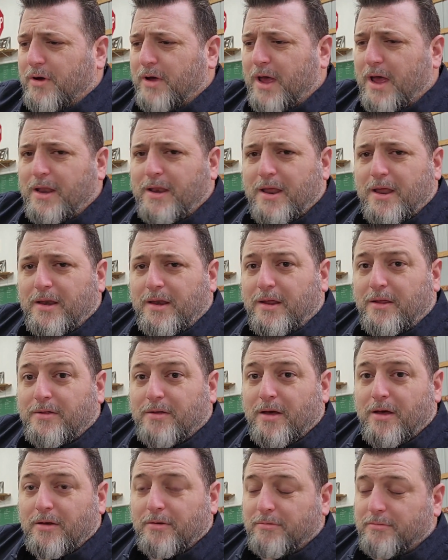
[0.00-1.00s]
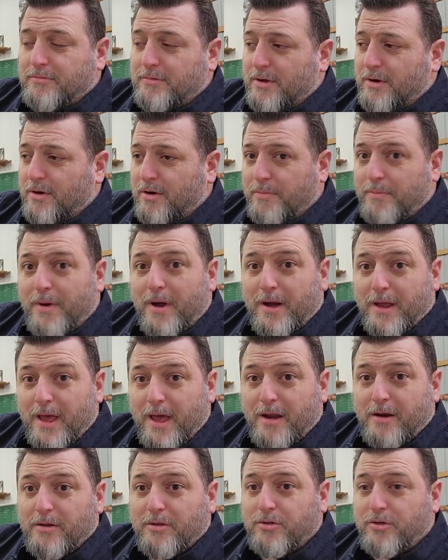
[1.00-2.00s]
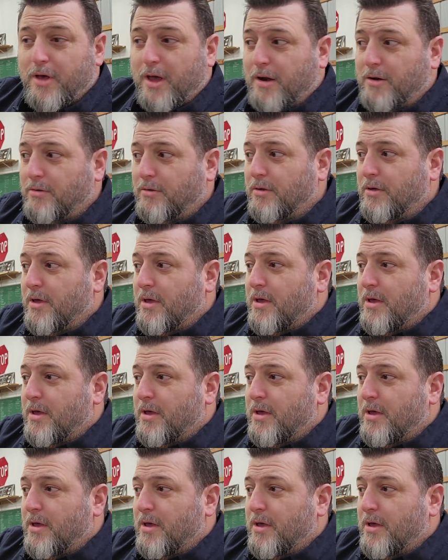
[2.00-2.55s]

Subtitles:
I had that Nissan, the hard body I had on the channel.